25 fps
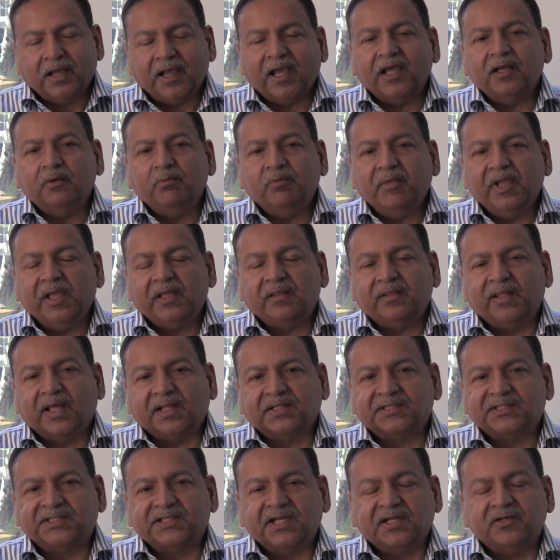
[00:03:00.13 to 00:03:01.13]
and make
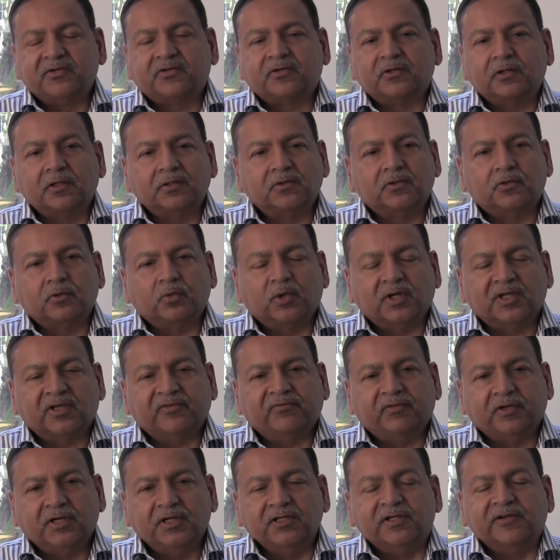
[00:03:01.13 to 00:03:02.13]
that central to
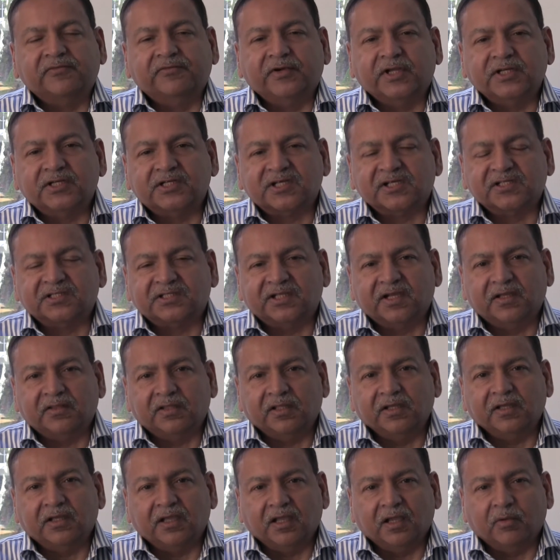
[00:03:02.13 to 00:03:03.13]
whatever interventions they're
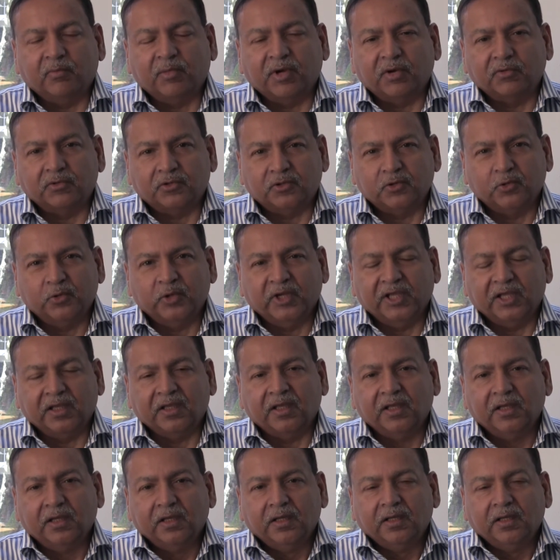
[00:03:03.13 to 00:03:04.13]
thinking about doing.